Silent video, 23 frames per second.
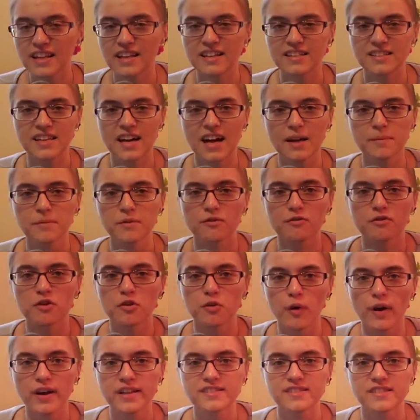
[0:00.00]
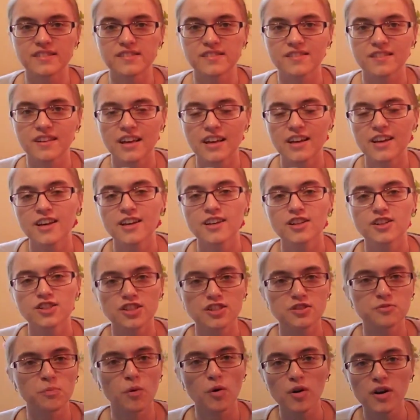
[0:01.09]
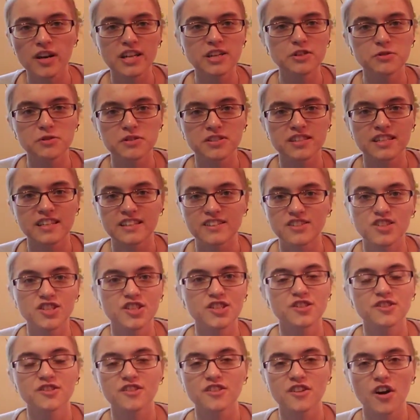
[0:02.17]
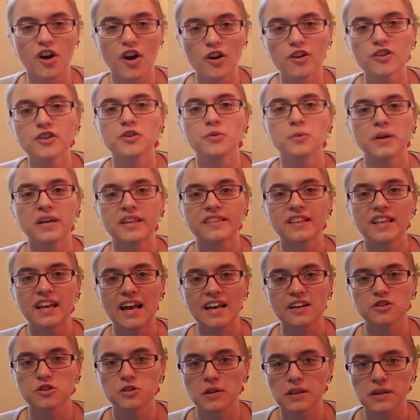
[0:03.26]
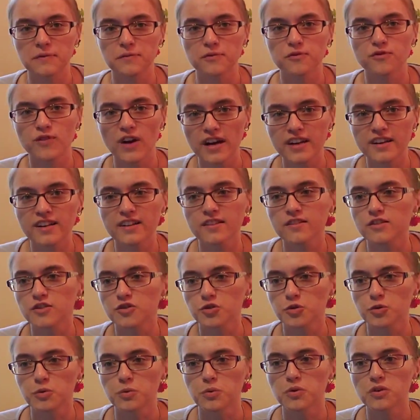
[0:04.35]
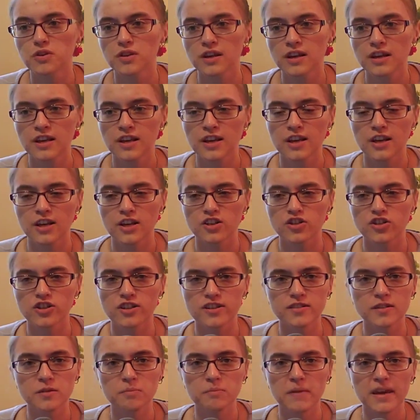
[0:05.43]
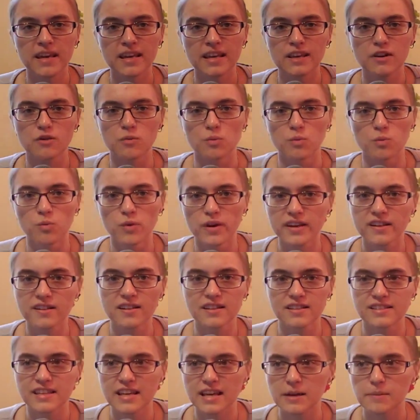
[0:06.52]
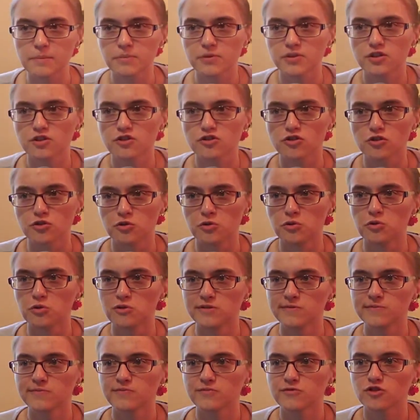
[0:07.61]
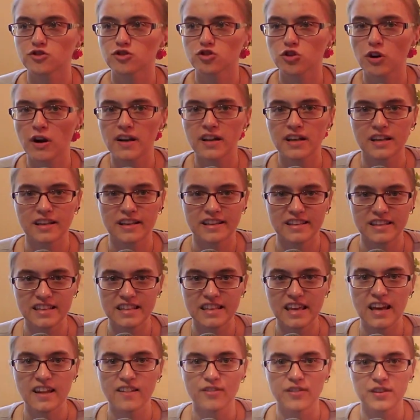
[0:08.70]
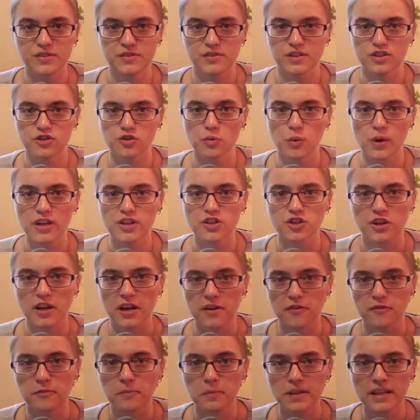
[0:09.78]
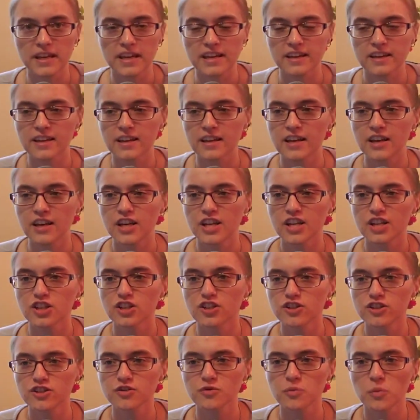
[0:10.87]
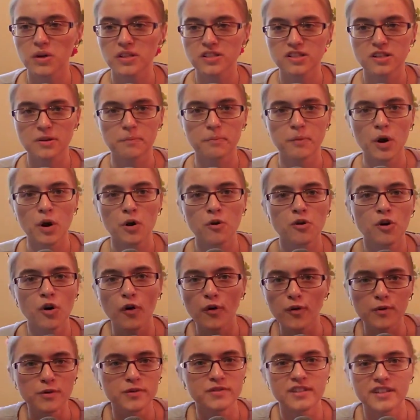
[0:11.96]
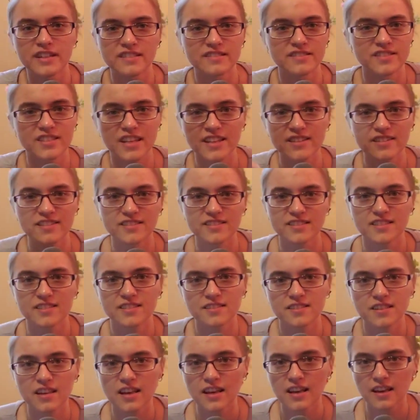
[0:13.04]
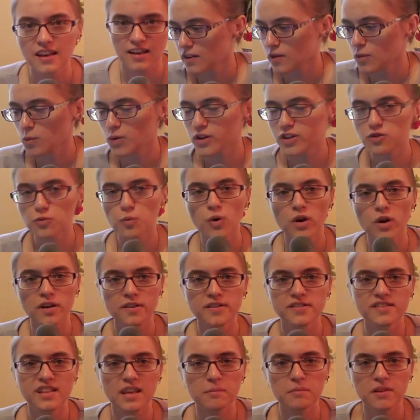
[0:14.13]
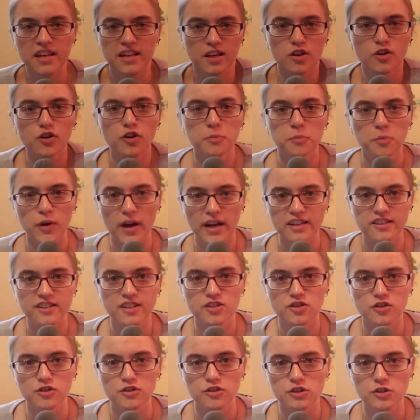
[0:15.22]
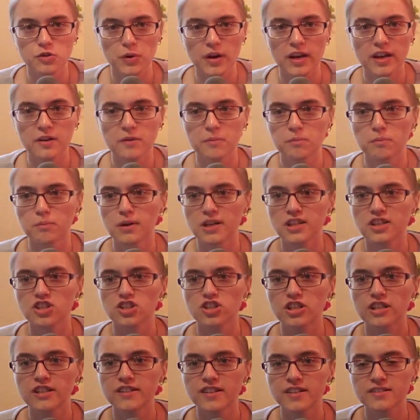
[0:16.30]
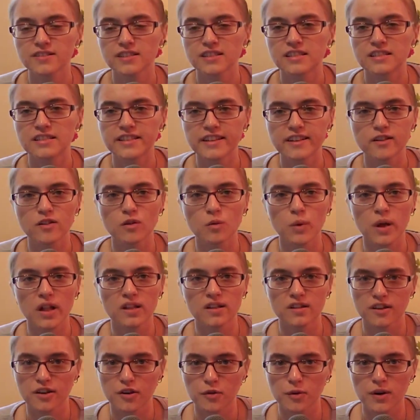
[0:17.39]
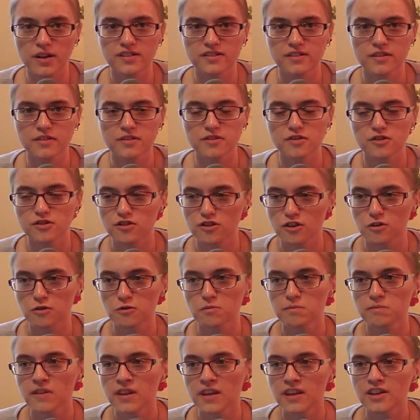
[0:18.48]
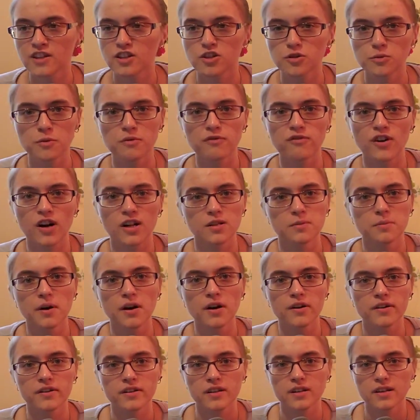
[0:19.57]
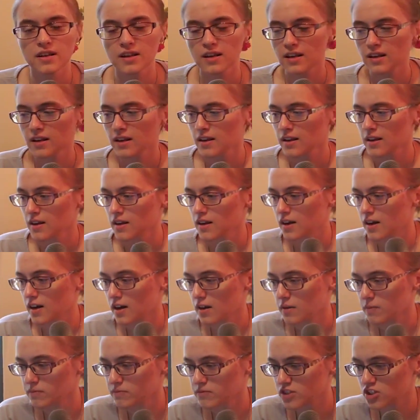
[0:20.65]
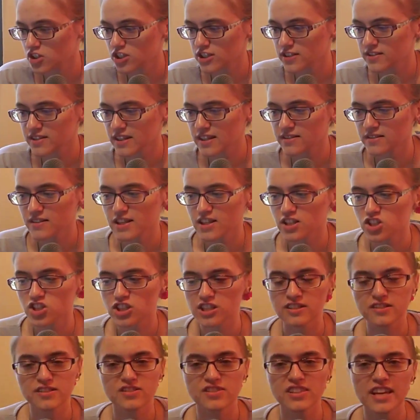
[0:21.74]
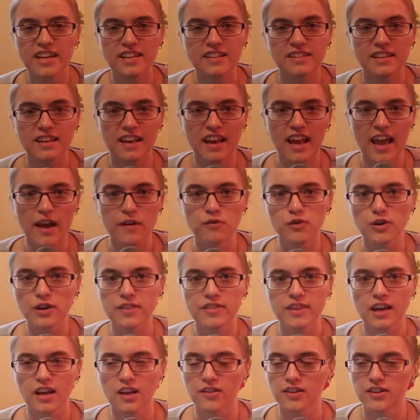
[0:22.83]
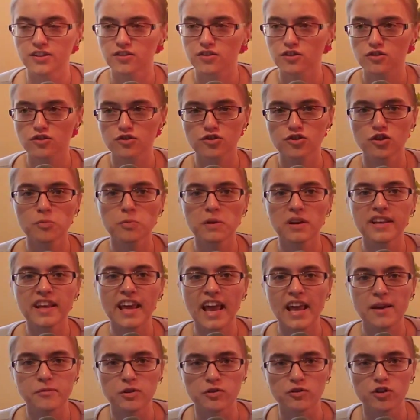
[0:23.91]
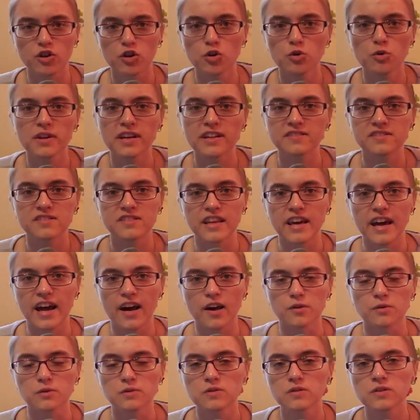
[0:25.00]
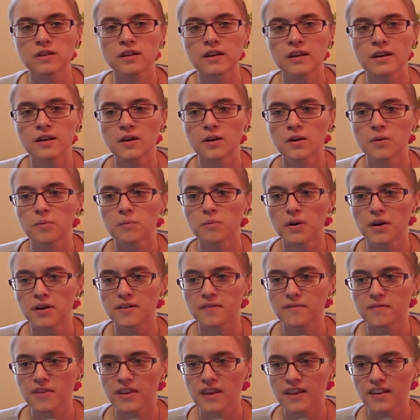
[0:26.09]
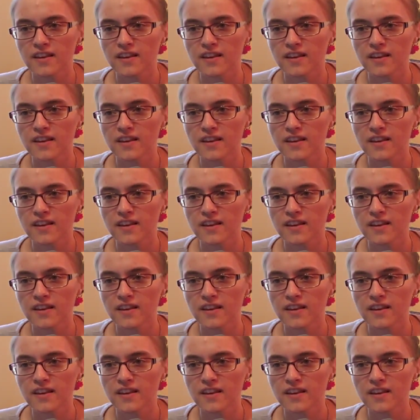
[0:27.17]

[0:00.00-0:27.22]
in a time of crisis, she's more interested in just arguing than actually finding the truth. She doesn't make any real attempts to try to get the situation out of Blake. She just wants to poke holes in his sentences, which would seem like a good practitioner trait, but she doesn't deal well in a crisis, so she would fall apart. She says that she staked everything on this stupid game of who gets the house, but